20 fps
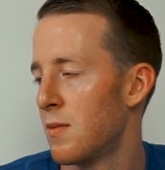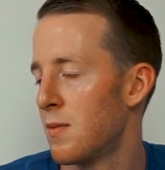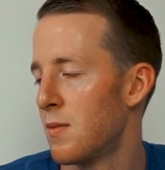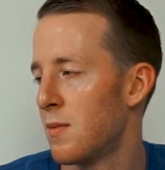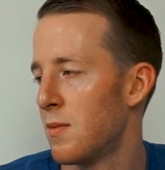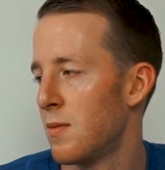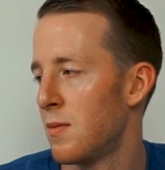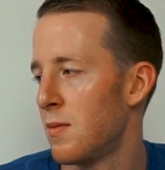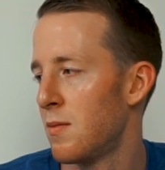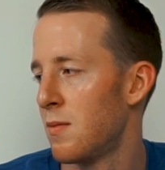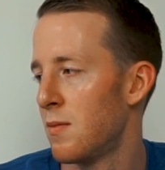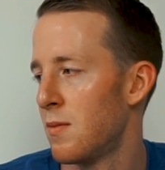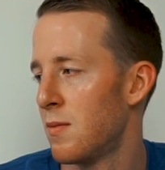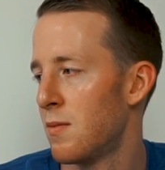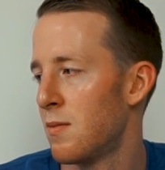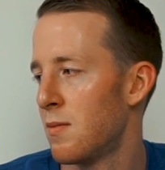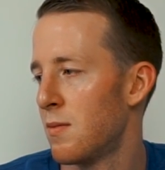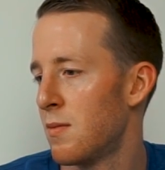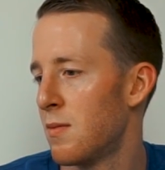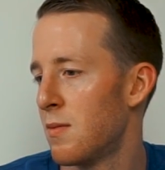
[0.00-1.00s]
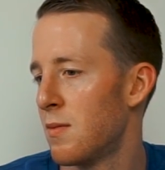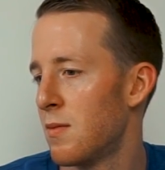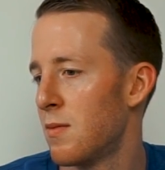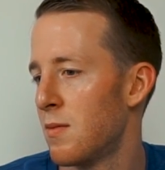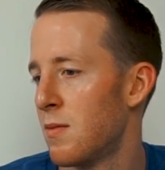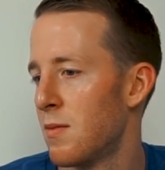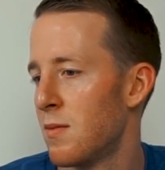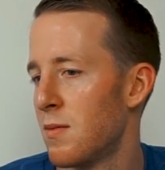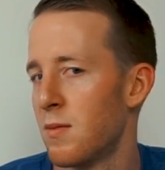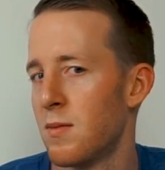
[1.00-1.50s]

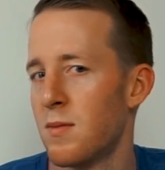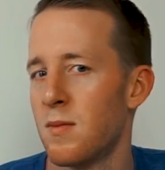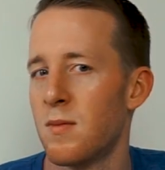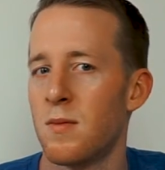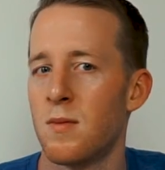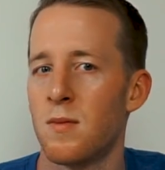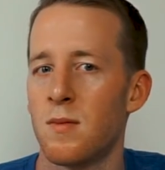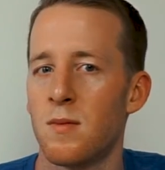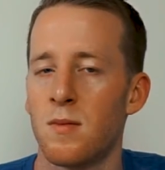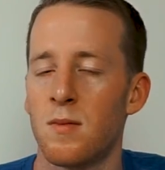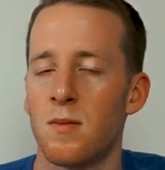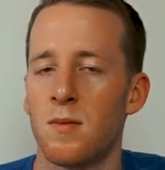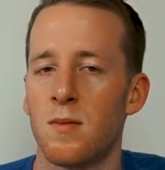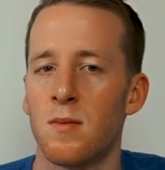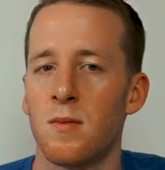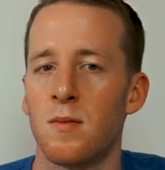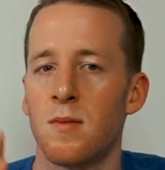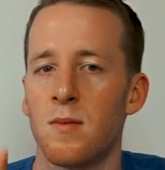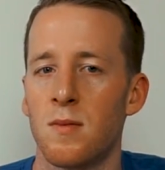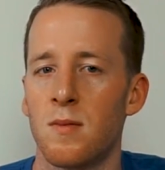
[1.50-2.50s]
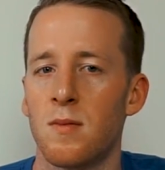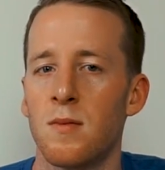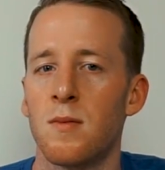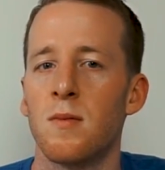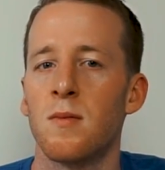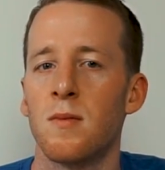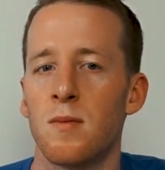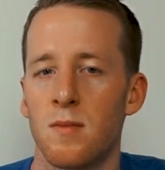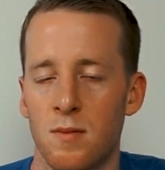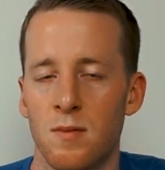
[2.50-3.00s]

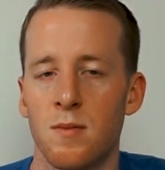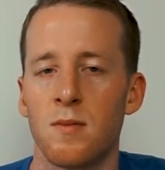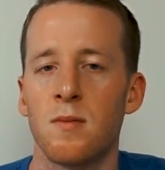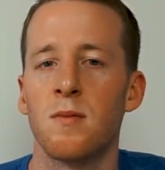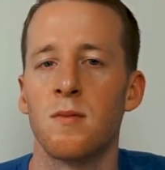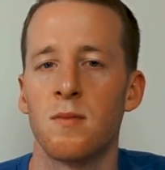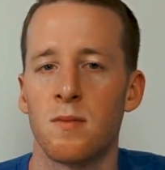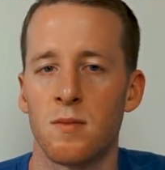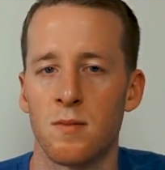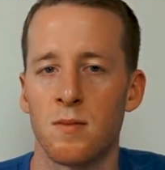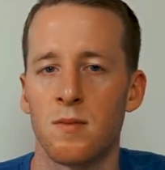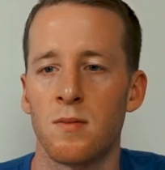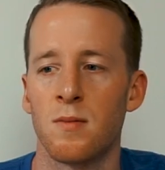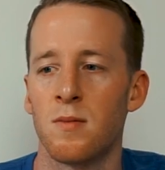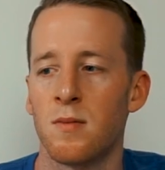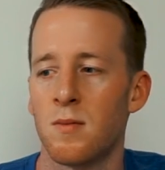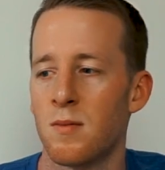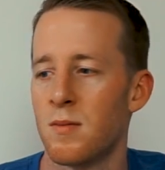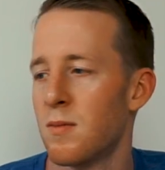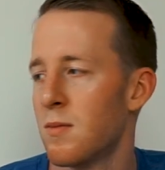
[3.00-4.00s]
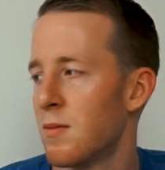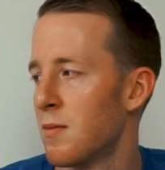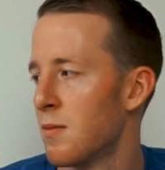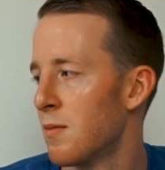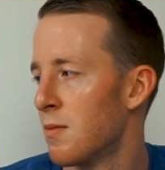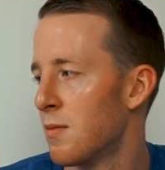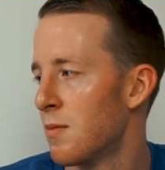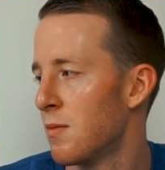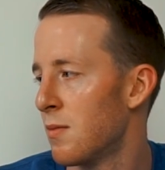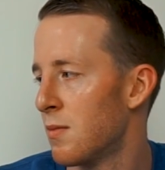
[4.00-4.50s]

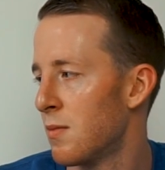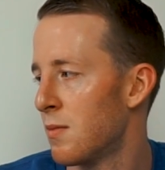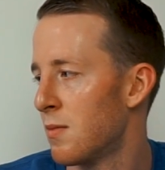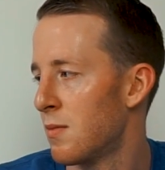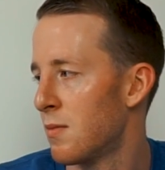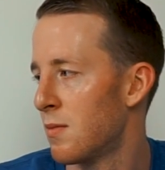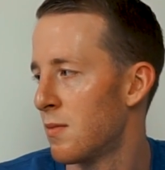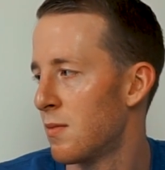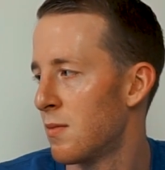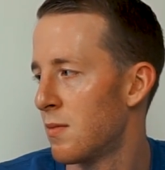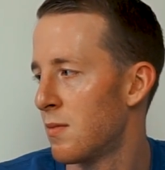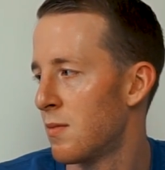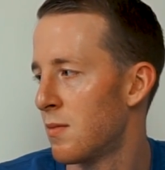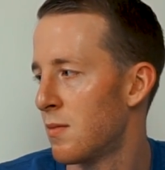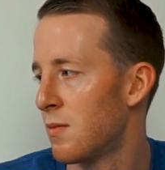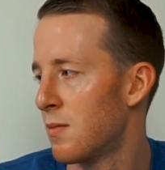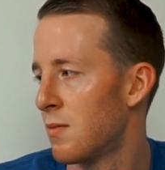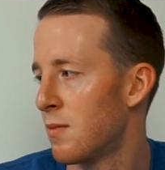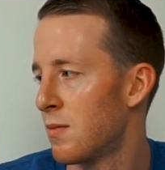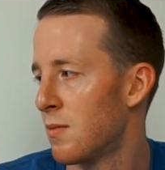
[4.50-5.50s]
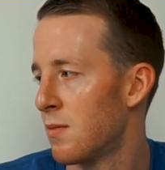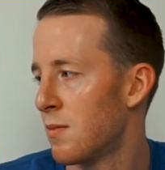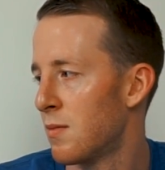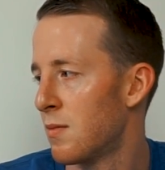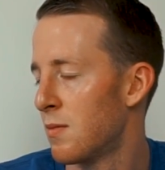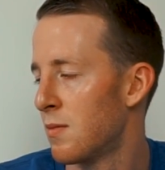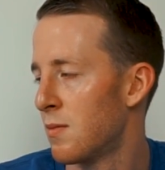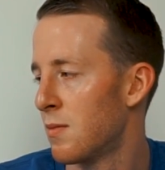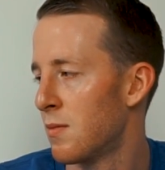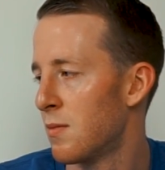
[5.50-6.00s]

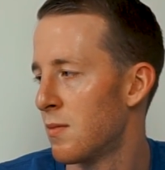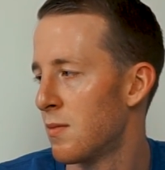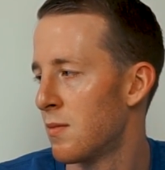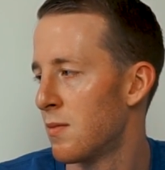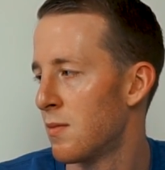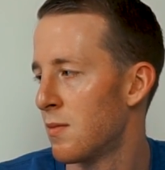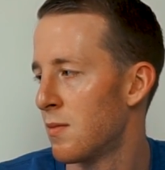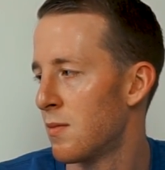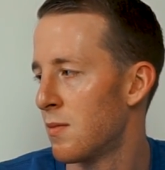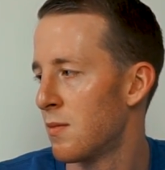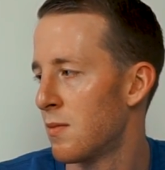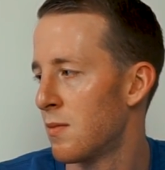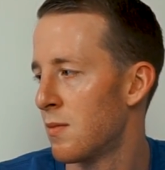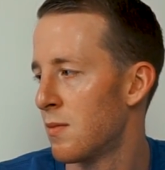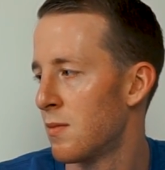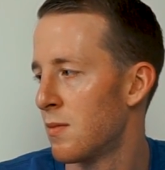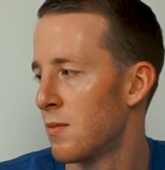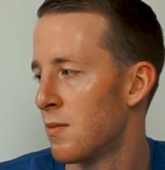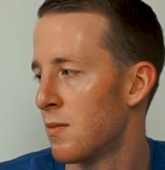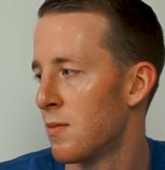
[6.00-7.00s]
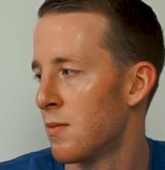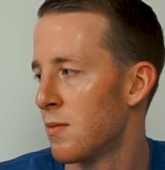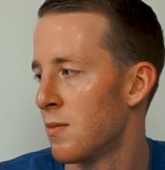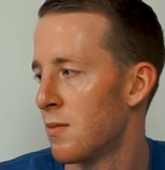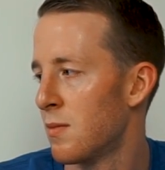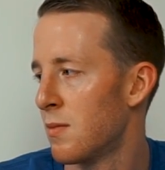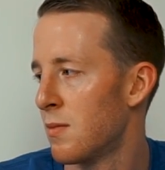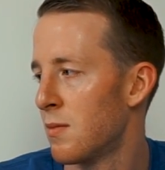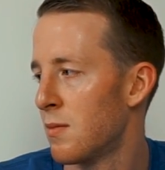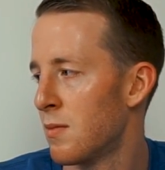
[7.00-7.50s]

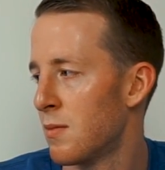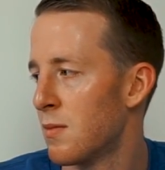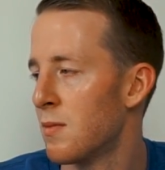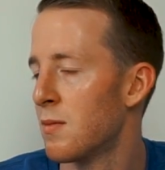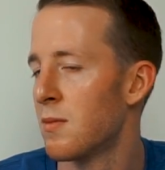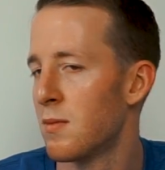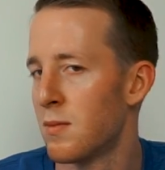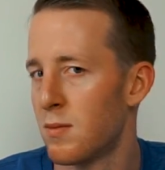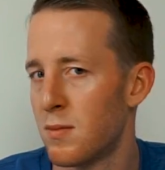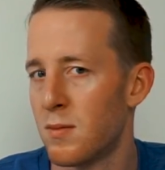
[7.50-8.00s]
(silent)